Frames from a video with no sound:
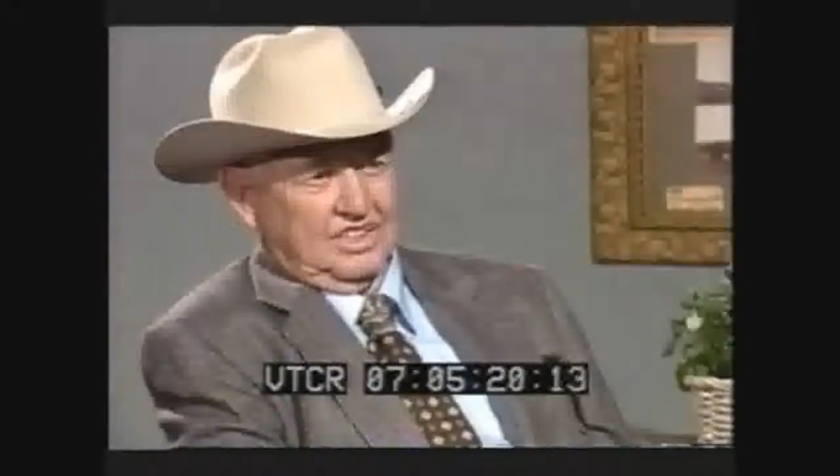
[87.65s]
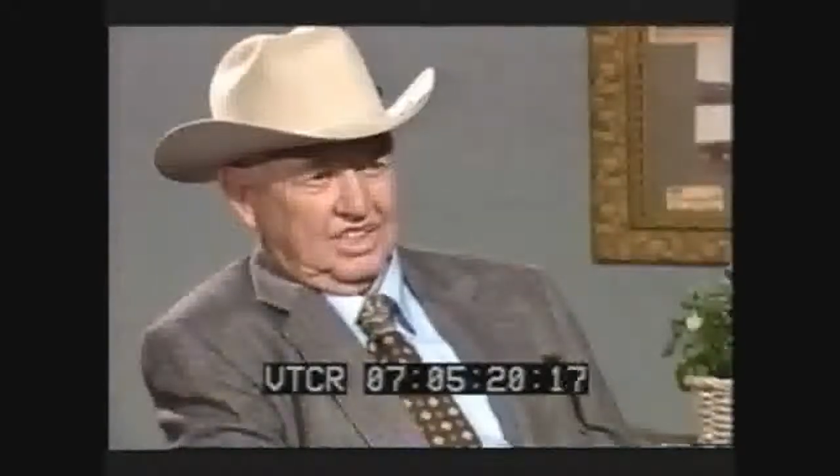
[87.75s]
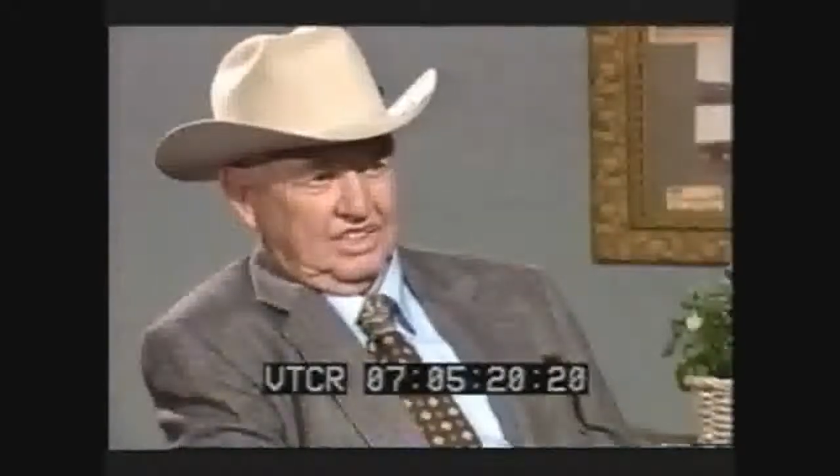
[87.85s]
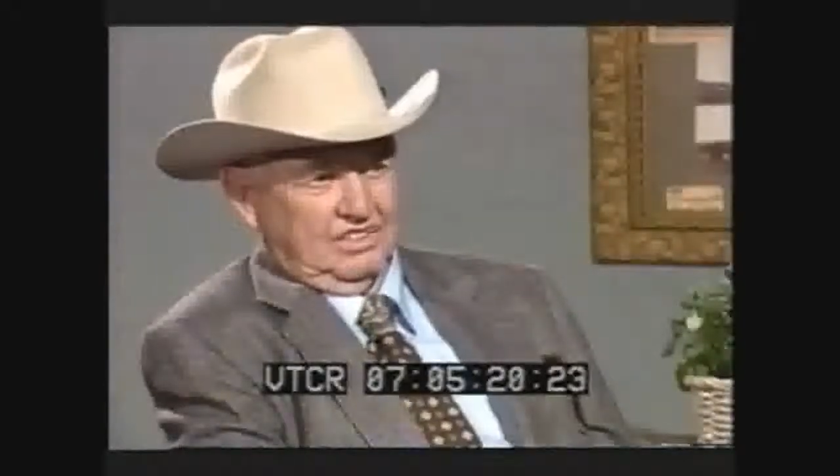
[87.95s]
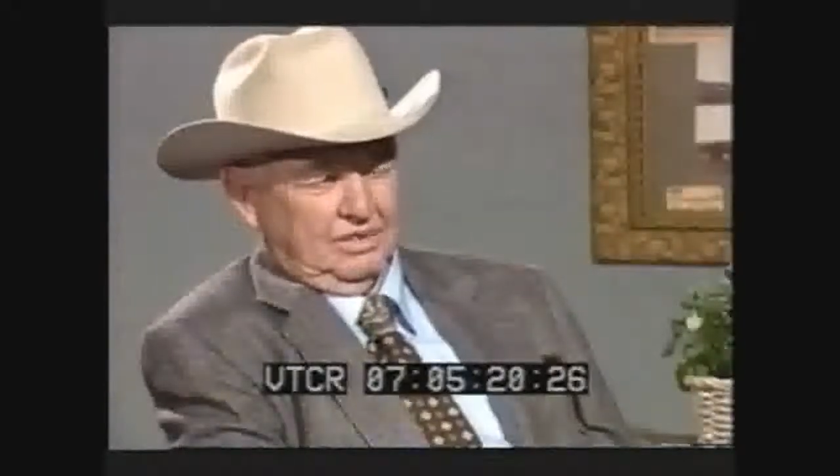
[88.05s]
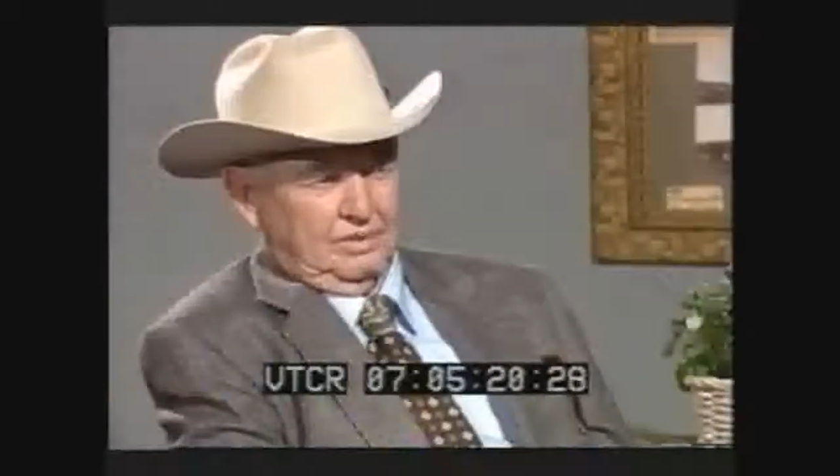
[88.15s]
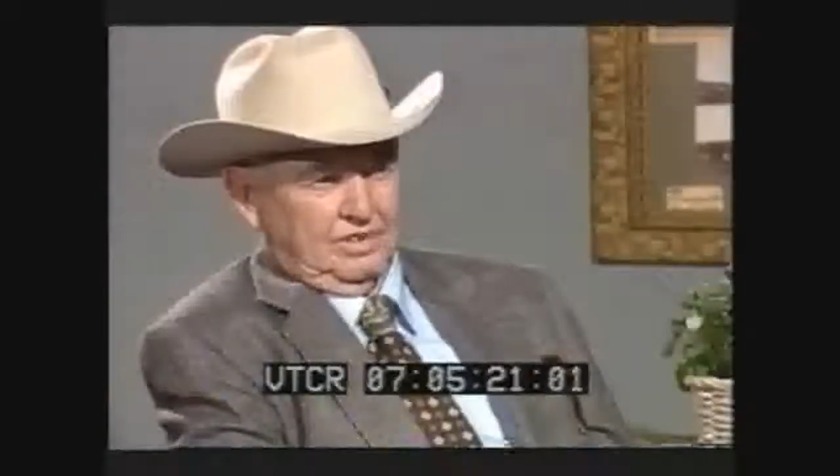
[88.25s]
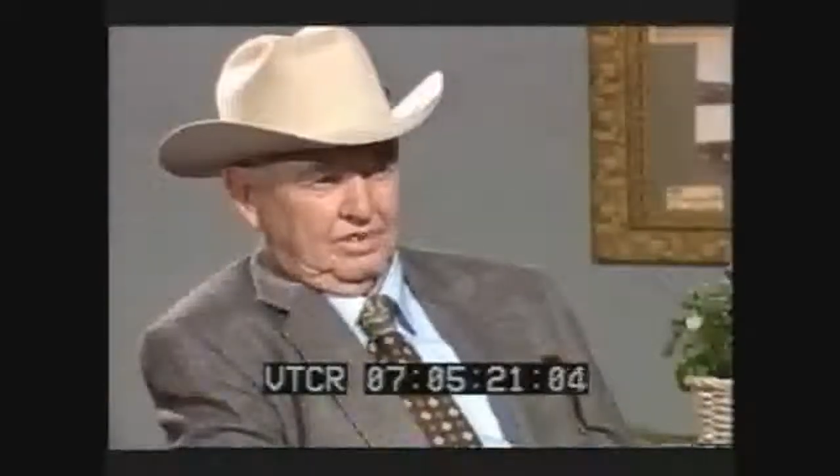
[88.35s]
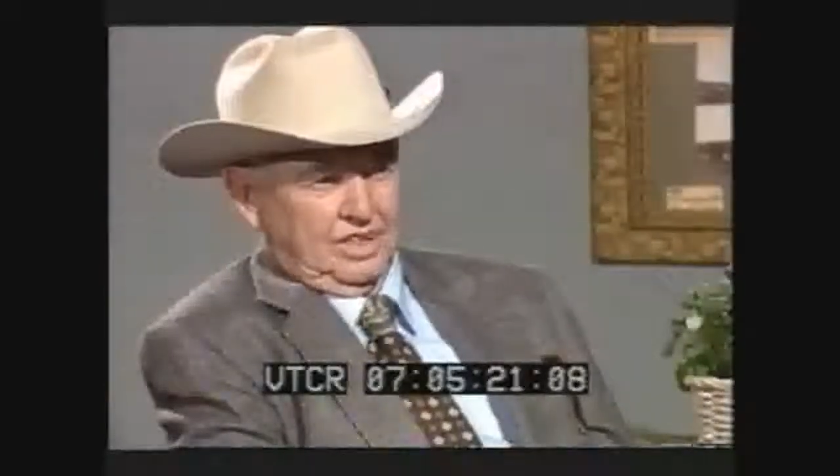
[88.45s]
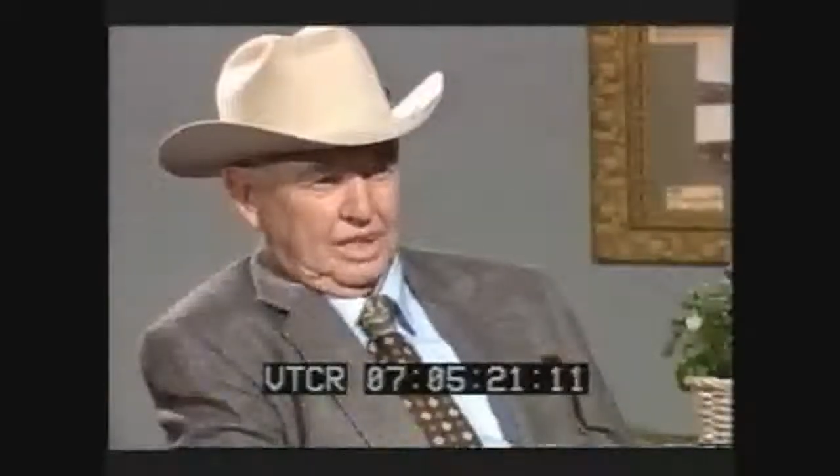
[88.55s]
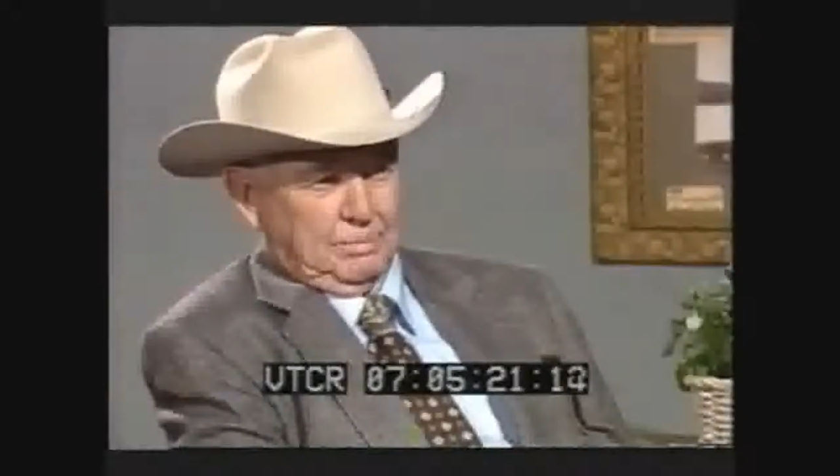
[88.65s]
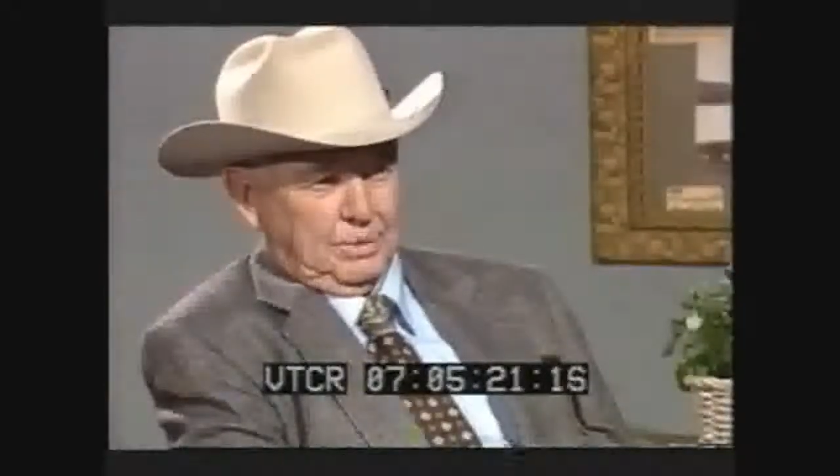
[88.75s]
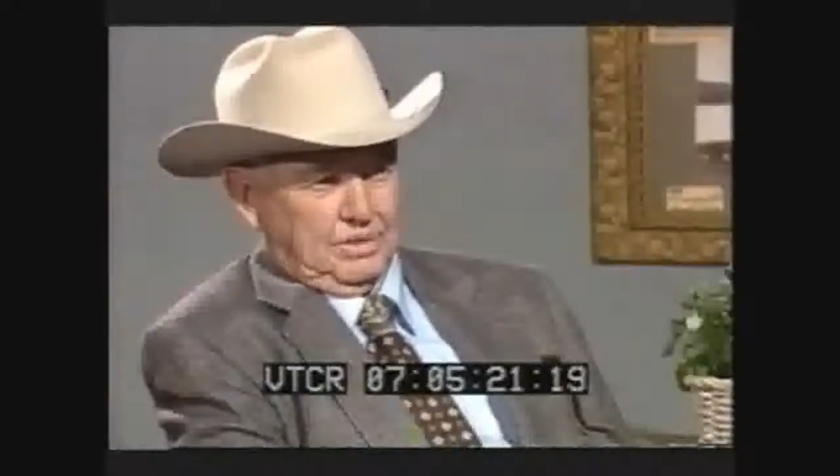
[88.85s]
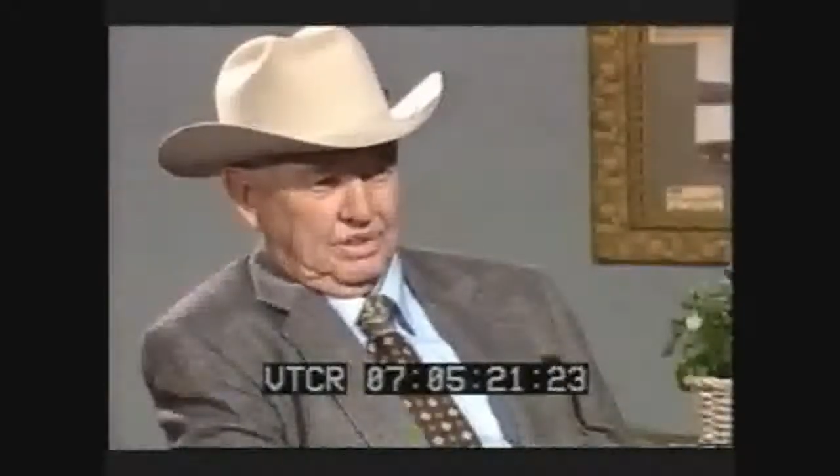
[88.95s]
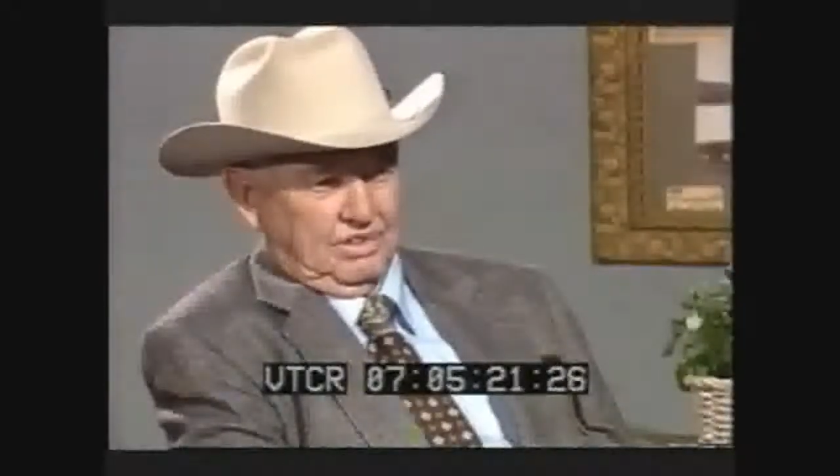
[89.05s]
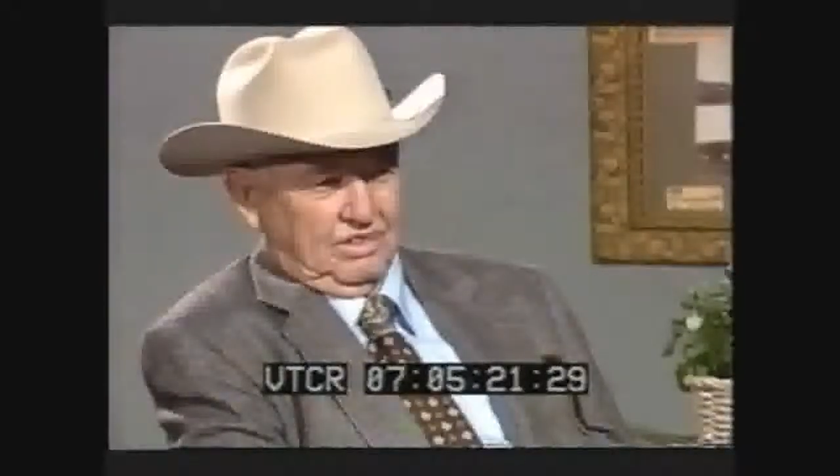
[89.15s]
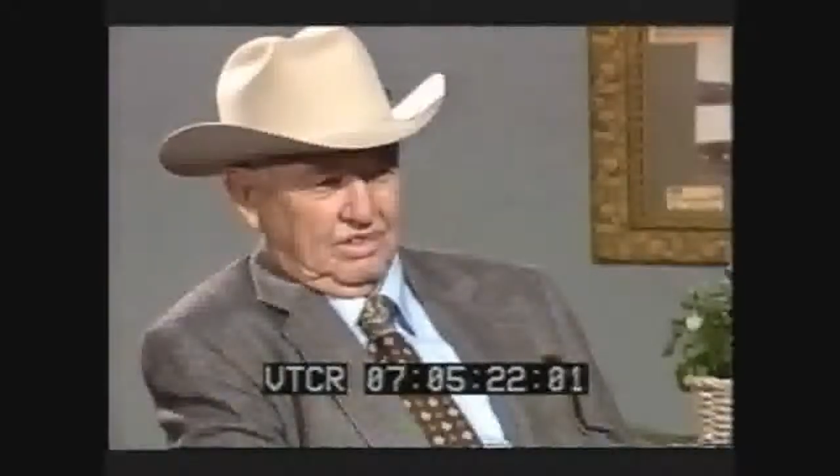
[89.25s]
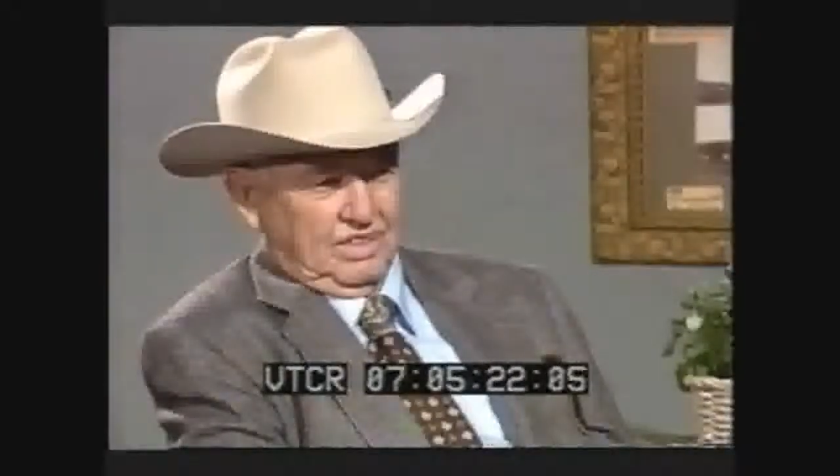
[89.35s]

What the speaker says: side of the river on Happy Draw.